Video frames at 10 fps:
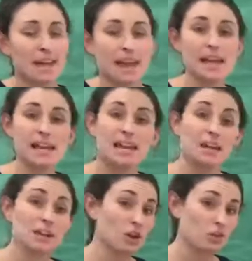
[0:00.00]
And
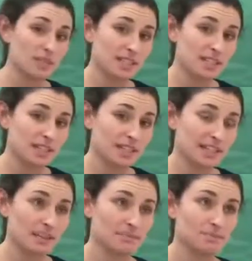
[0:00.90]

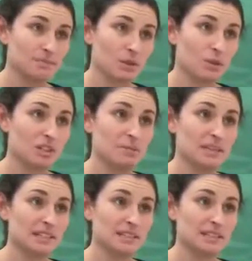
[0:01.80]
coincidentally, which
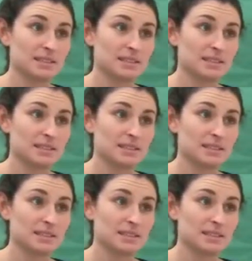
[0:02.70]
means